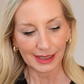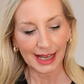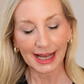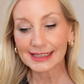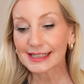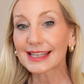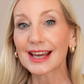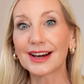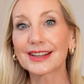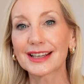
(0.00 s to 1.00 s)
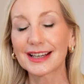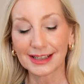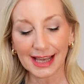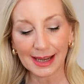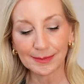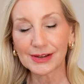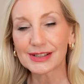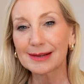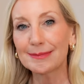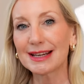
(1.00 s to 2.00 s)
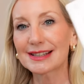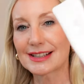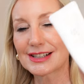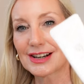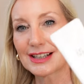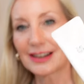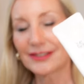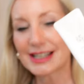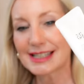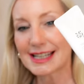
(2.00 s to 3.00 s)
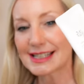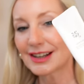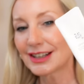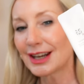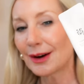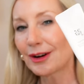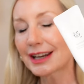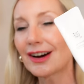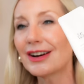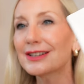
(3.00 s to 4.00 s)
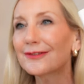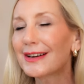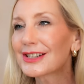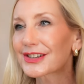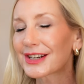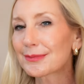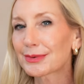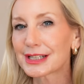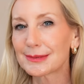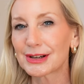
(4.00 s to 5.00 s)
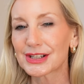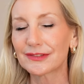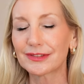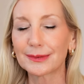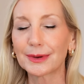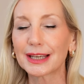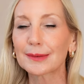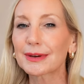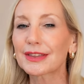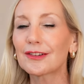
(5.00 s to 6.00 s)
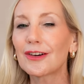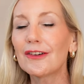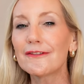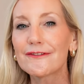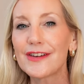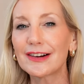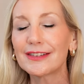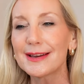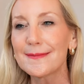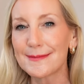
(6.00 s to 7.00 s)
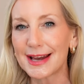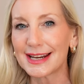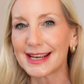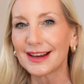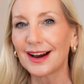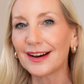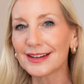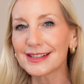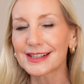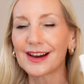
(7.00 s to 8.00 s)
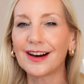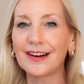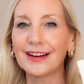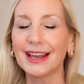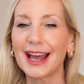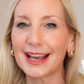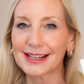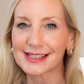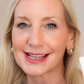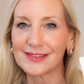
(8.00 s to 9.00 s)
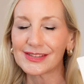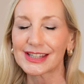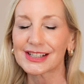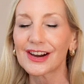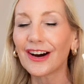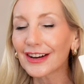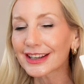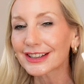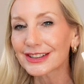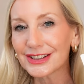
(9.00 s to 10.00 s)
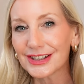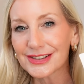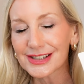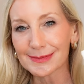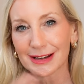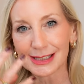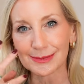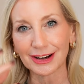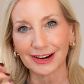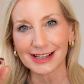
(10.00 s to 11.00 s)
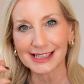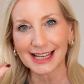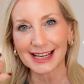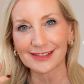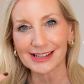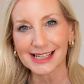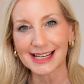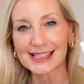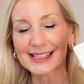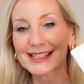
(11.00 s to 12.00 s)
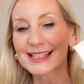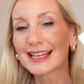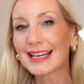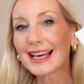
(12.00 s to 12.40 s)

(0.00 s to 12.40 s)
And the other K-beauty bit that I love is this. I know I kind of mention it pretty much every week, but there aren't very many under eye actives that I can use because my eyes get irritated.